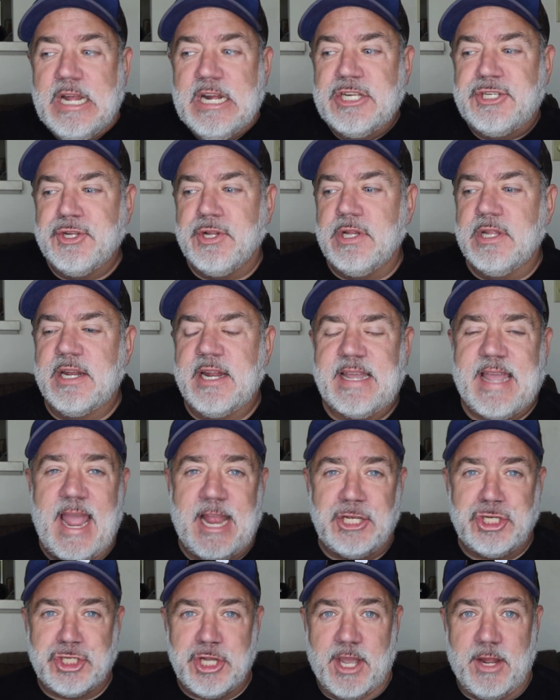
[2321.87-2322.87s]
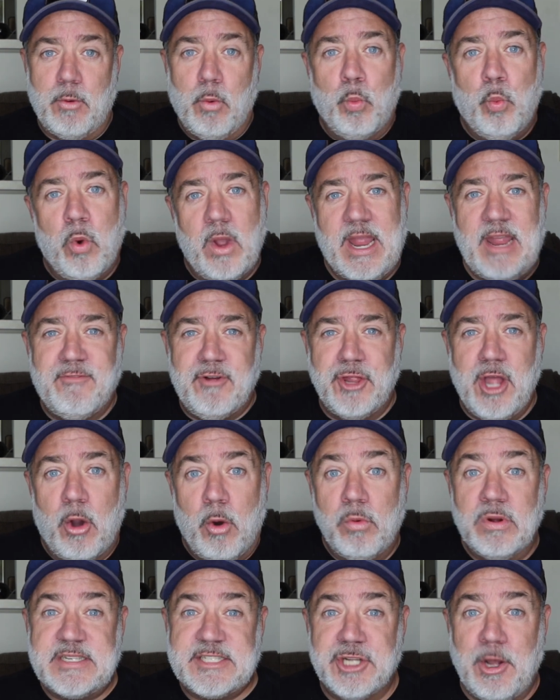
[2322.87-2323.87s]
So the litigation, even though
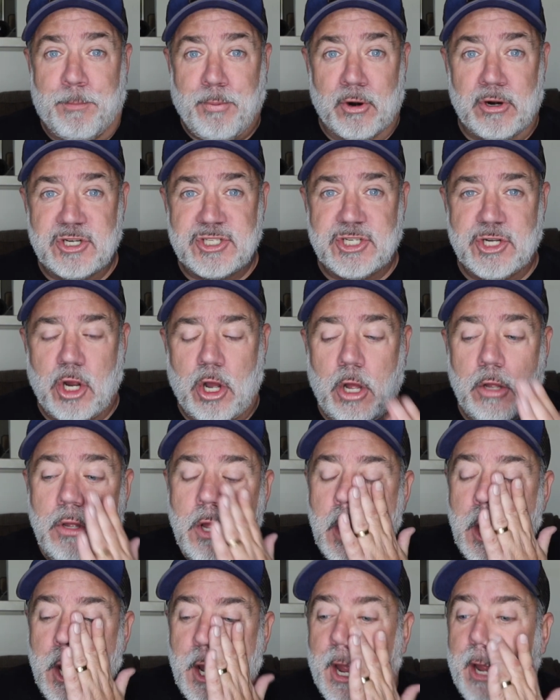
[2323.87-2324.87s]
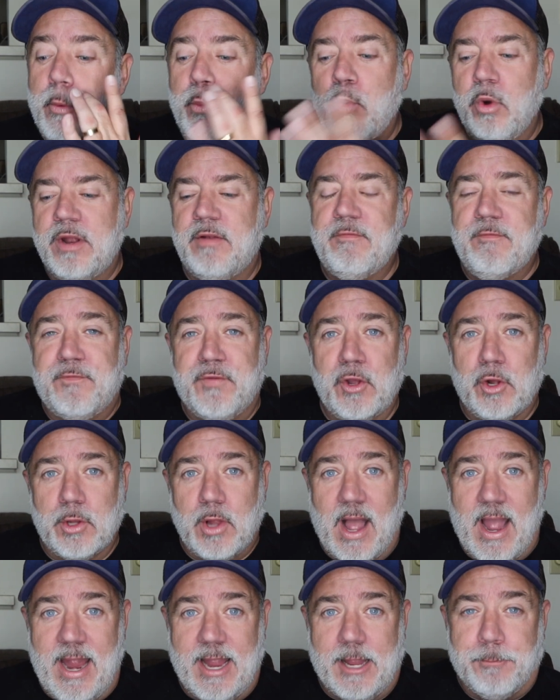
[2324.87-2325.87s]
it was still personal, it wouldn't feel
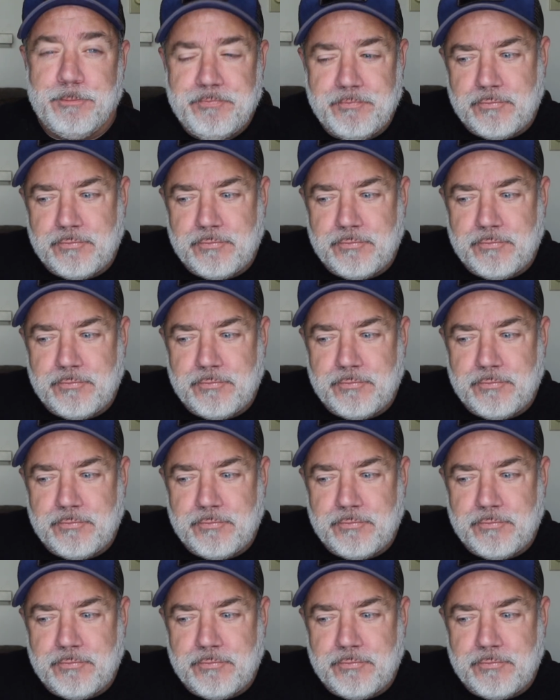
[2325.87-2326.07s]
like